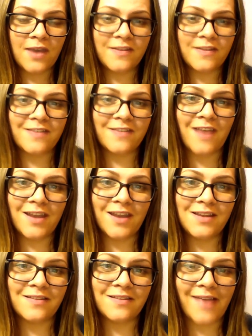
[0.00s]

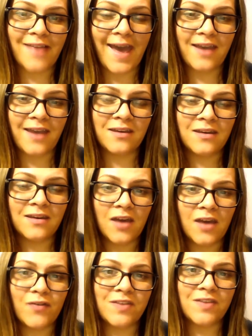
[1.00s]
Society's lack
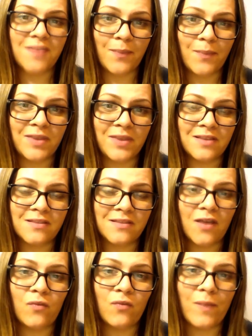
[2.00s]
of acceptance
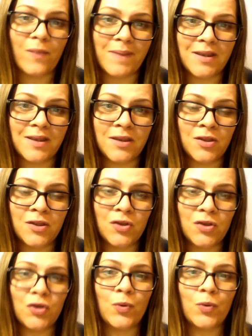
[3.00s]
of women
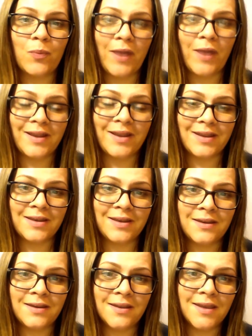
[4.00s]
who are pregnant
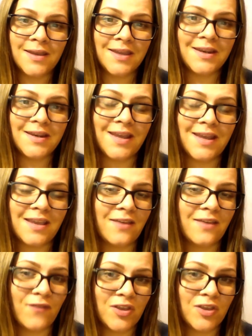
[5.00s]
in an
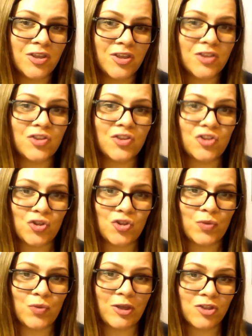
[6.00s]
inconvenient
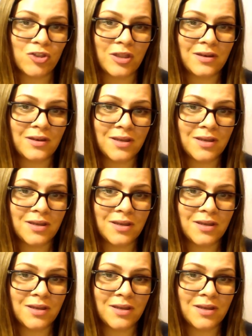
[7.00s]
situation.